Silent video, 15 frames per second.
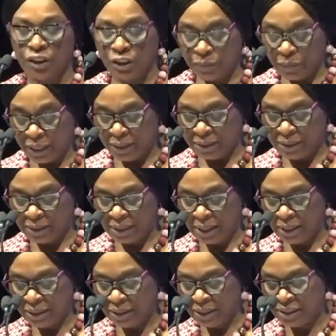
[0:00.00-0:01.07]
demand
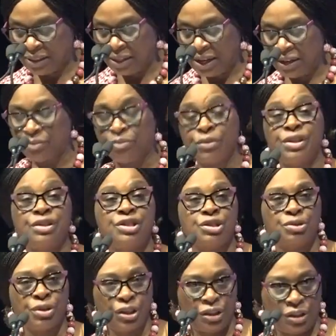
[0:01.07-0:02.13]
side is the
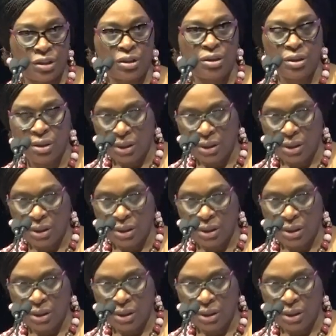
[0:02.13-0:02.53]
administration